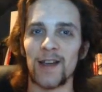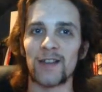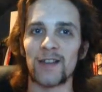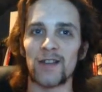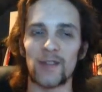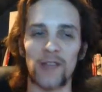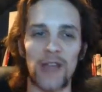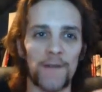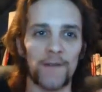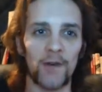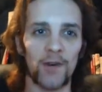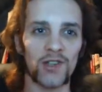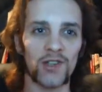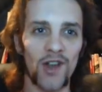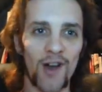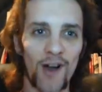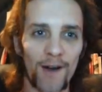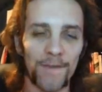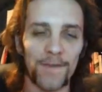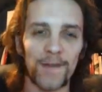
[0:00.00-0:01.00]
so therefore
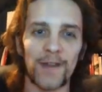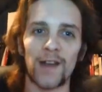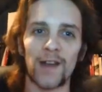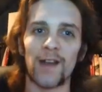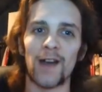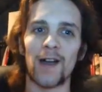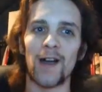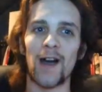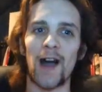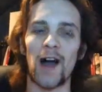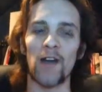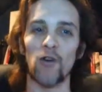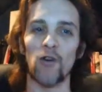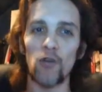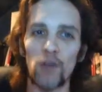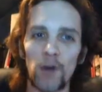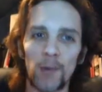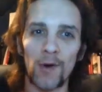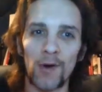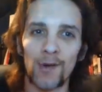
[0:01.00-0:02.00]
soft and
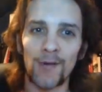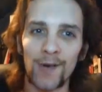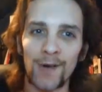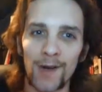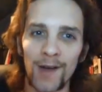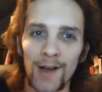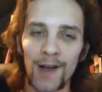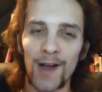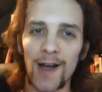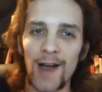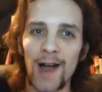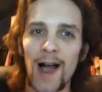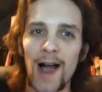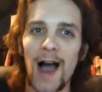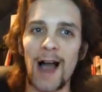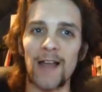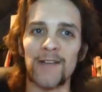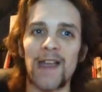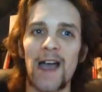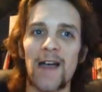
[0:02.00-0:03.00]
huggable,
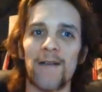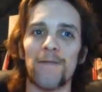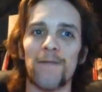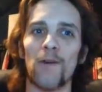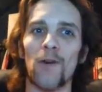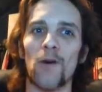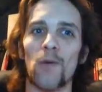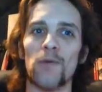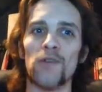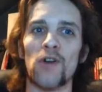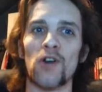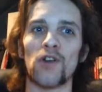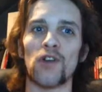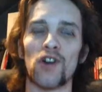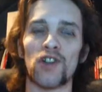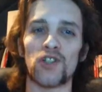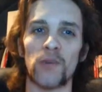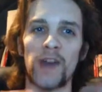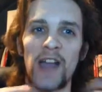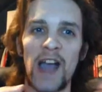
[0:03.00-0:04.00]
and therefore will not
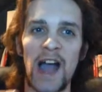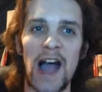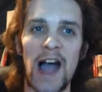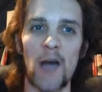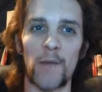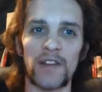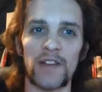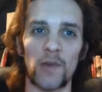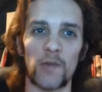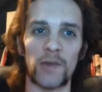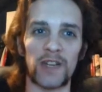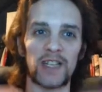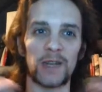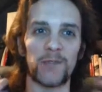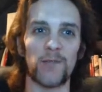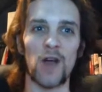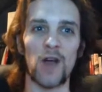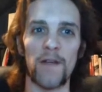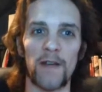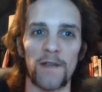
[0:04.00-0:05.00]
cause you any harm, which
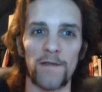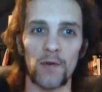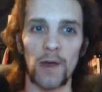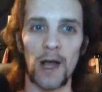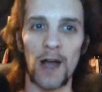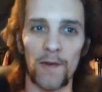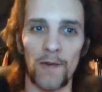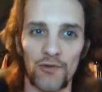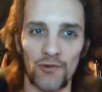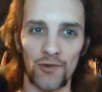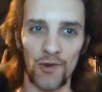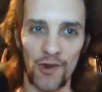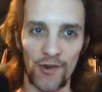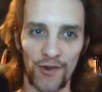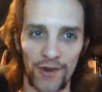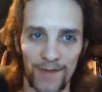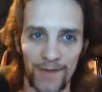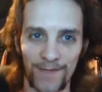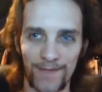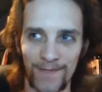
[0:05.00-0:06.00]
is perfect for a health
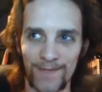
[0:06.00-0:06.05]
droid.